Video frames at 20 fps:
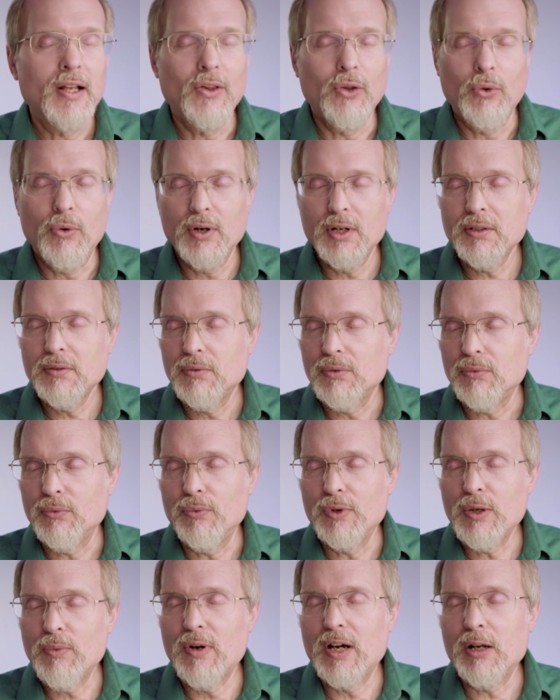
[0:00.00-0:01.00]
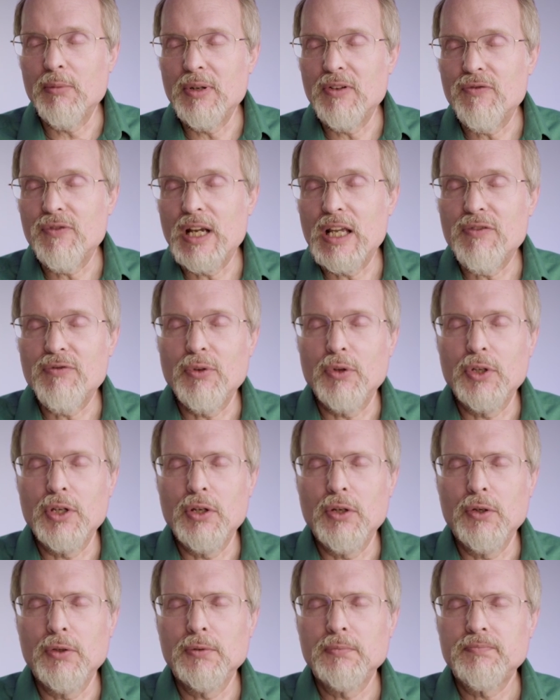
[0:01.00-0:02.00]
Lord, we want to be faithful to
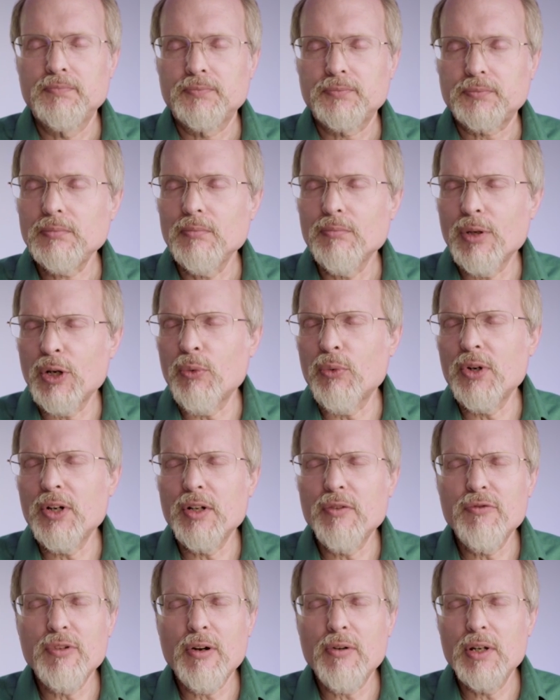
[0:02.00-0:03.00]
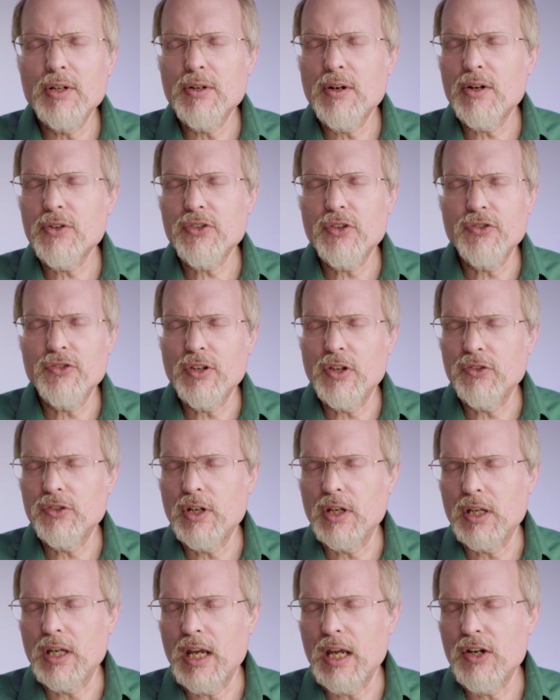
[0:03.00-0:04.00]
you, but we're in a very
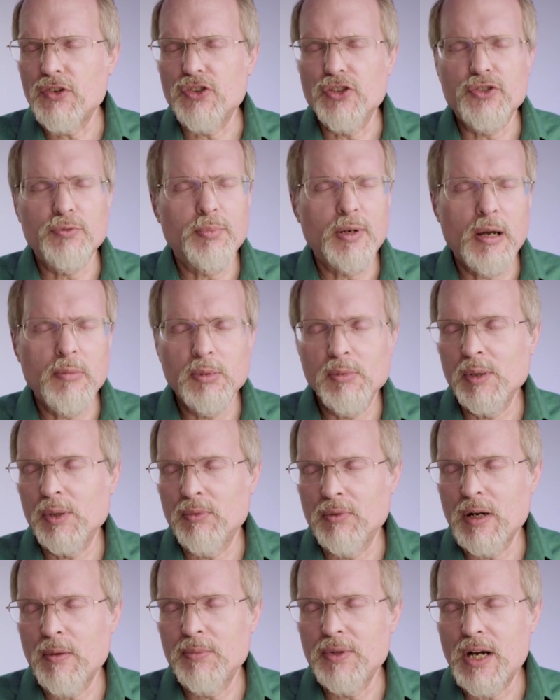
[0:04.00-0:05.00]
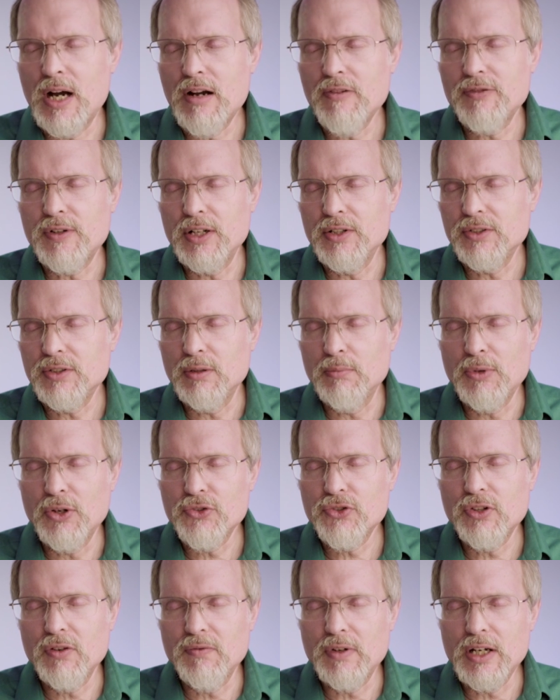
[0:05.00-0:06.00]
narcissistic age. It's probably rubbed off onto
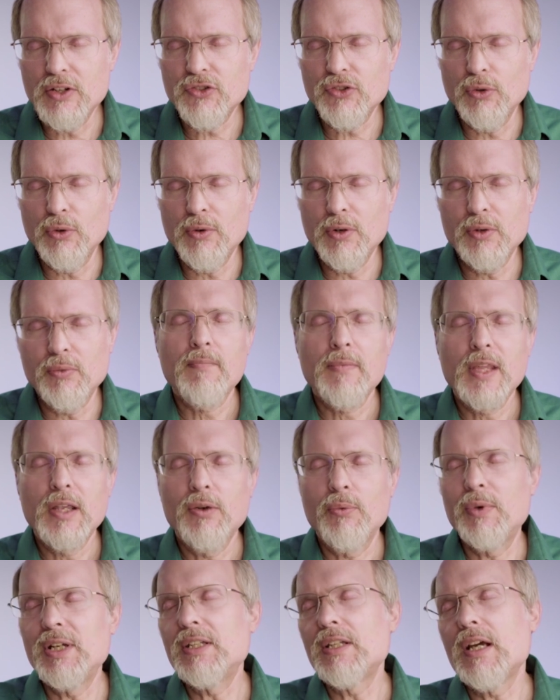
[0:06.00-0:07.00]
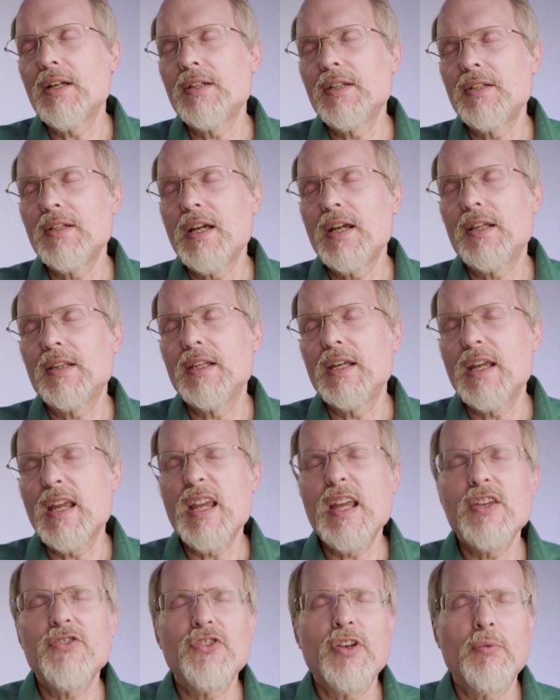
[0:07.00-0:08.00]
most of us, Lord. We tend to take the
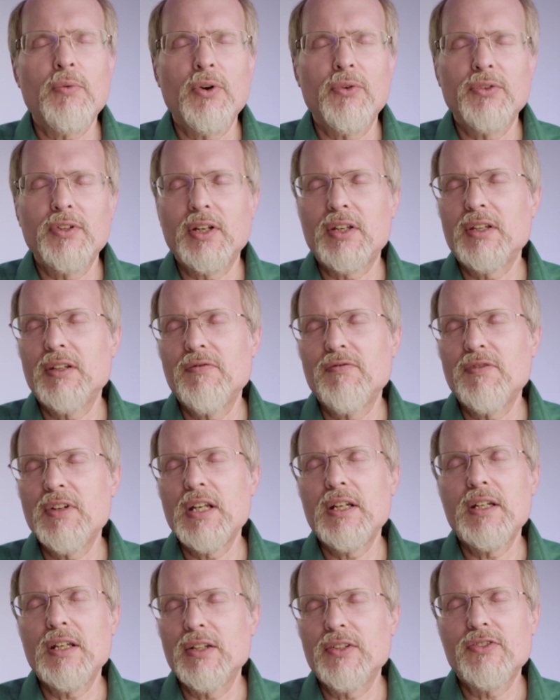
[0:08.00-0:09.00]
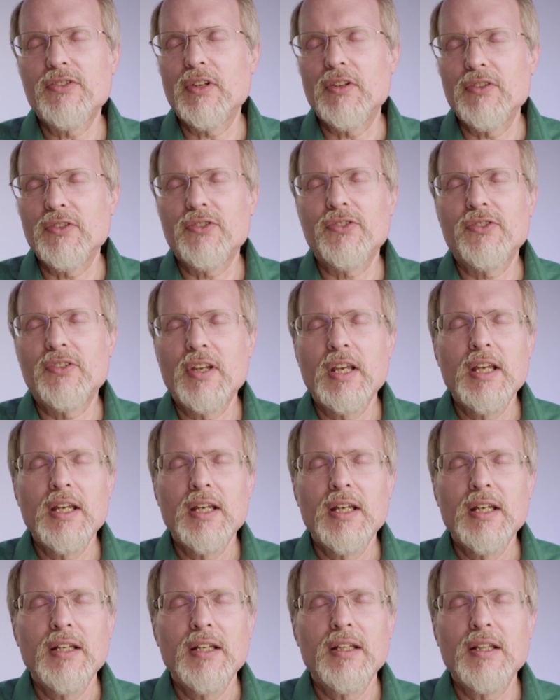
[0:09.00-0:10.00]
easy route, the conveniences,
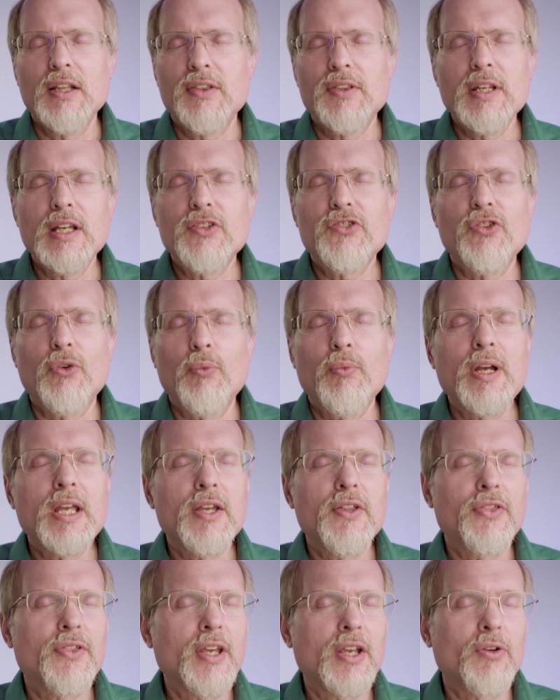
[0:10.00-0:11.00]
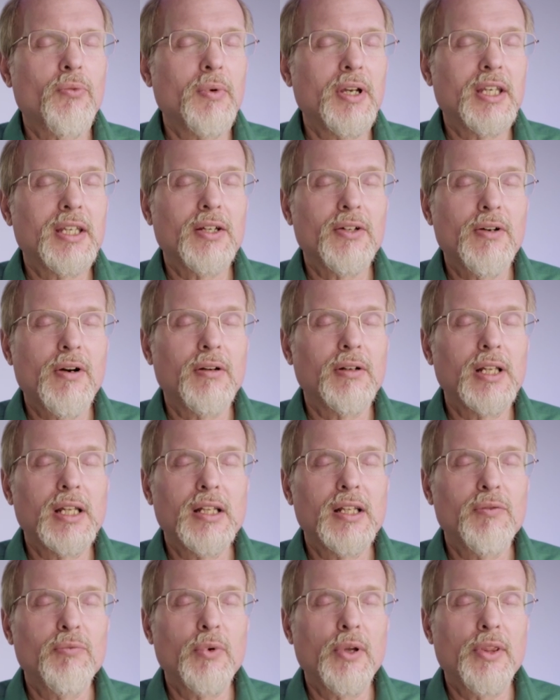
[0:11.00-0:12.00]
the things that we think we can hardly
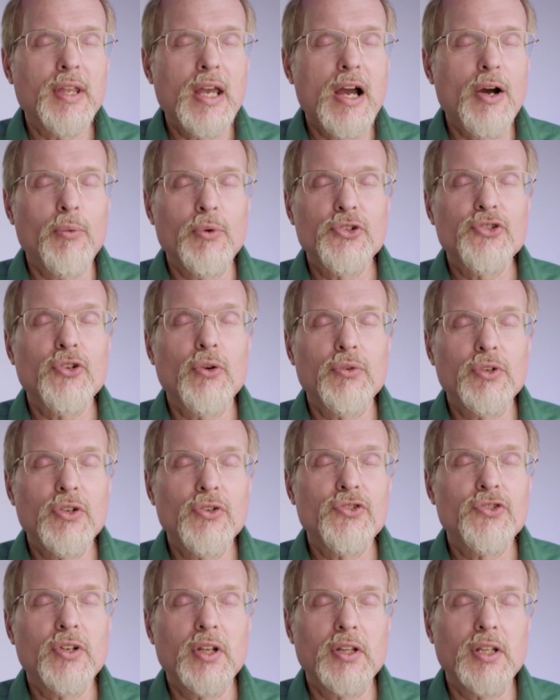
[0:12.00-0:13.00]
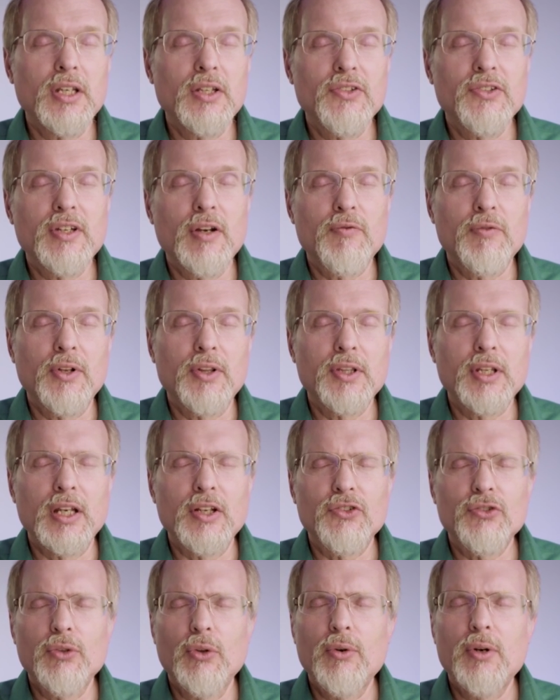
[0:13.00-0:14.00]
live without. We're so used to these different
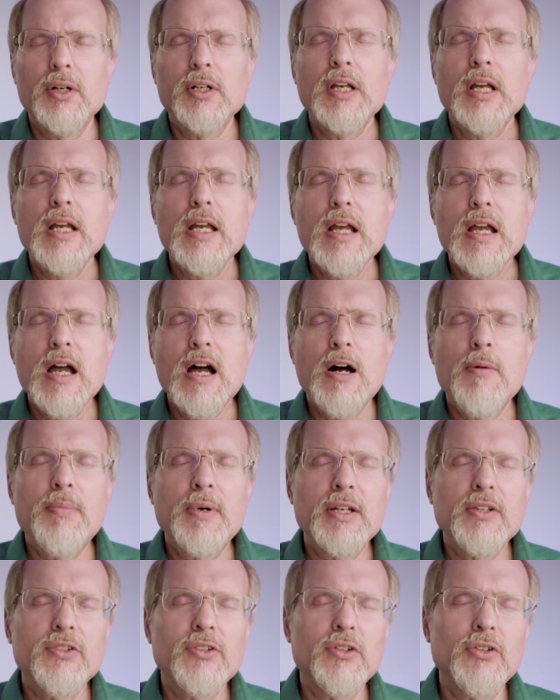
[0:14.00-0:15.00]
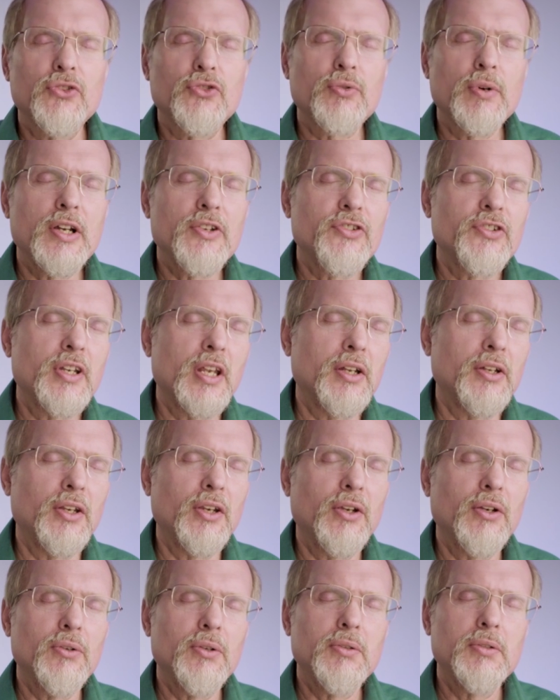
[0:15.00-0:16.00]
things. Lord, help us to trust in
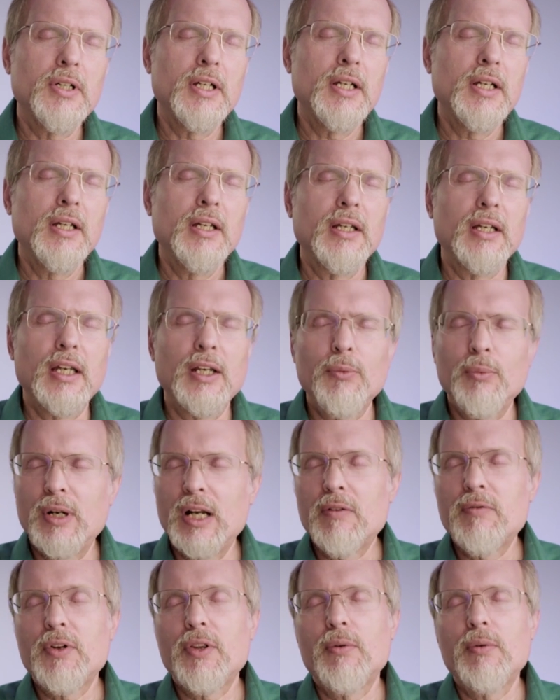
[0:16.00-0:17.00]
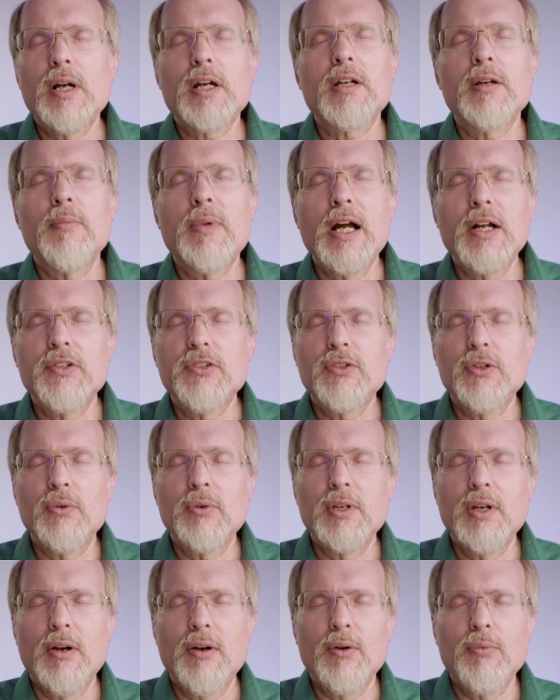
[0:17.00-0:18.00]
you and whatever the Rechabites do
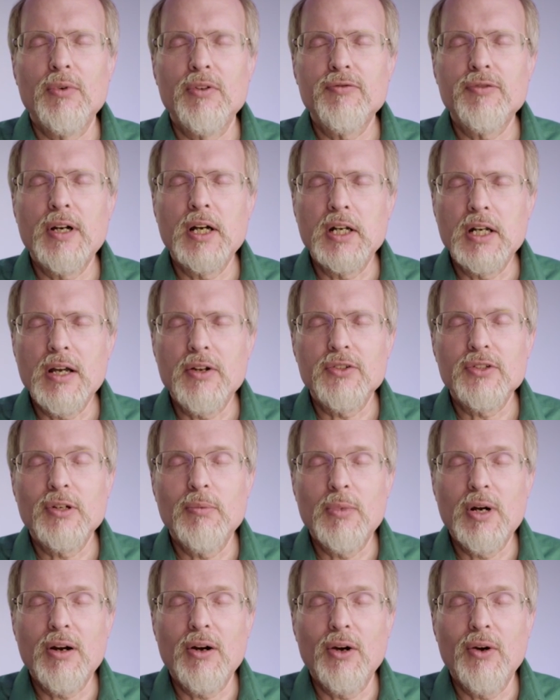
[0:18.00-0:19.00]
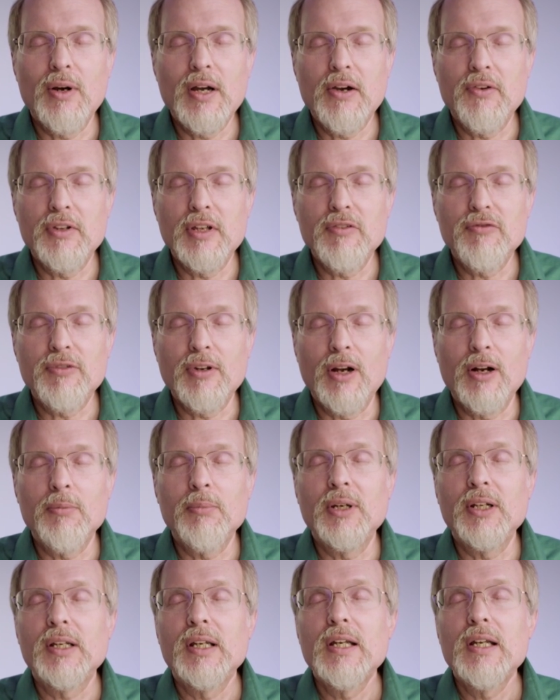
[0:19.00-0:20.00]
here, we'll find out tomorrow how they fare.
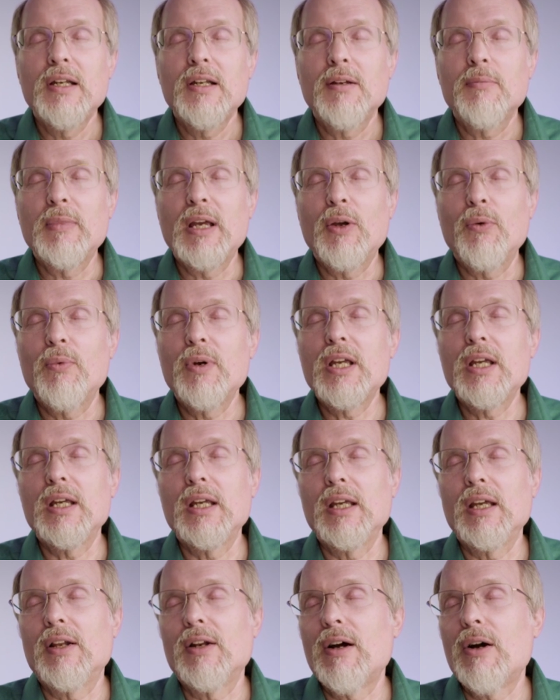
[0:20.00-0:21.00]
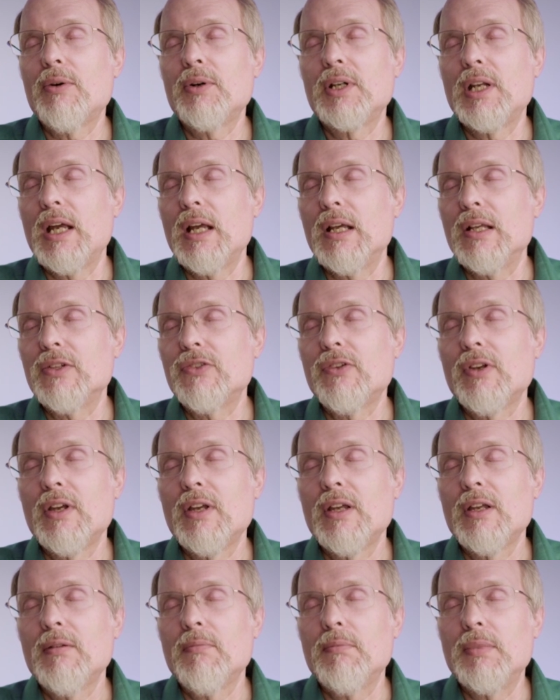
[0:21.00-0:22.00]
But may we, in our days,
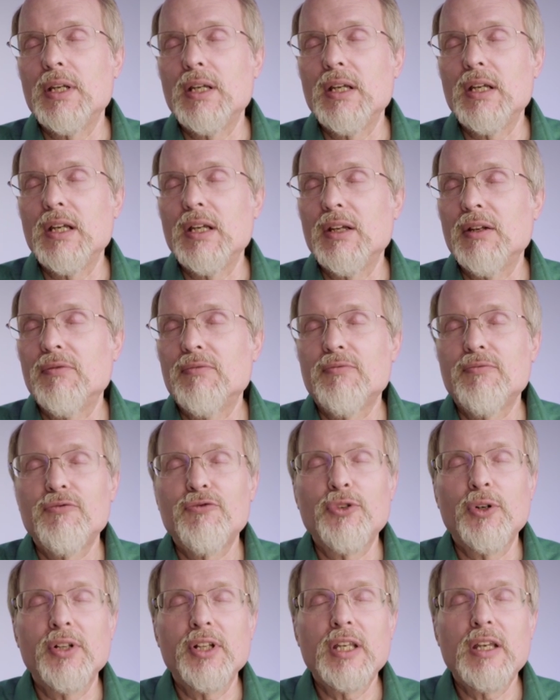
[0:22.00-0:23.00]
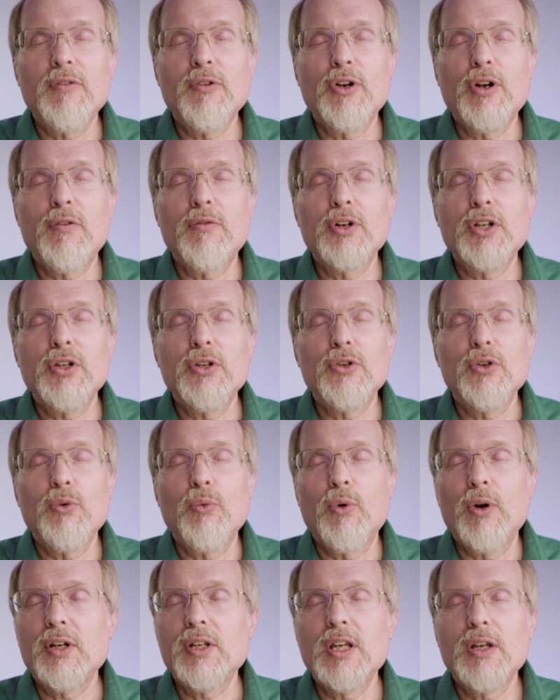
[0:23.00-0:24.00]
be fully given over to you,
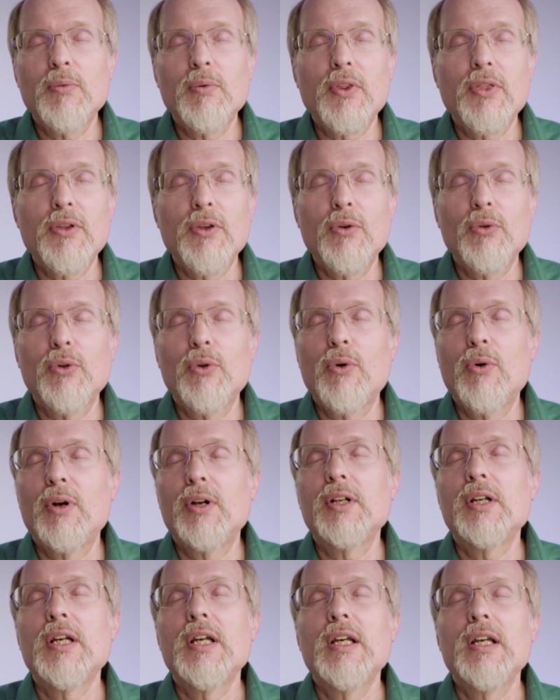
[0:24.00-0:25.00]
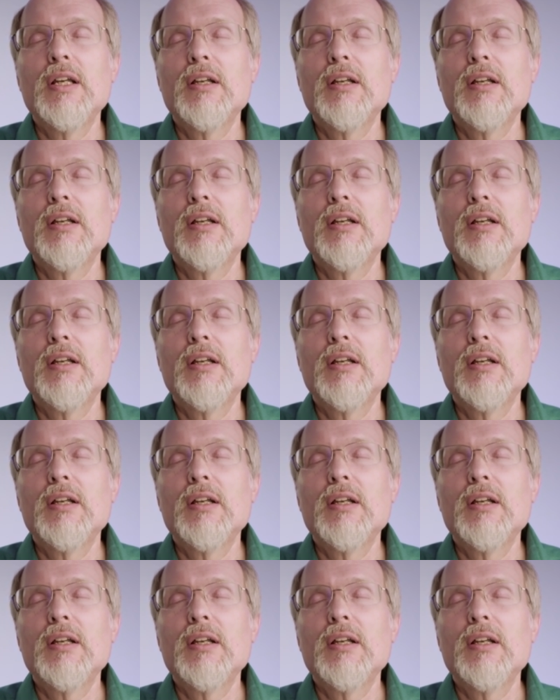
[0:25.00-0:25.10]
working with you, Lord,